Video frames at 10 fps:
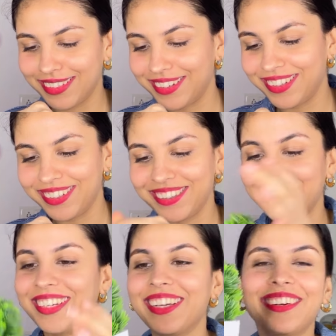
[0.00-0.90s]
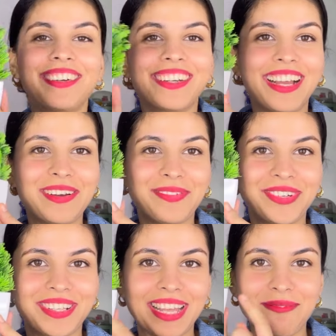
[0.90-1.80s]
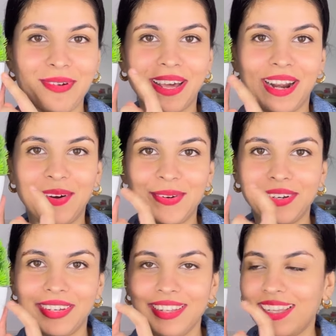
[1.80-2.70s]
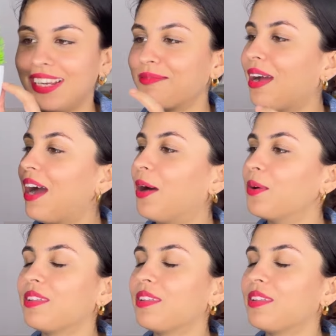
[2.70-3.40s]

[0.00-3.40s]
Oh, so cute. I'll put them around in my house.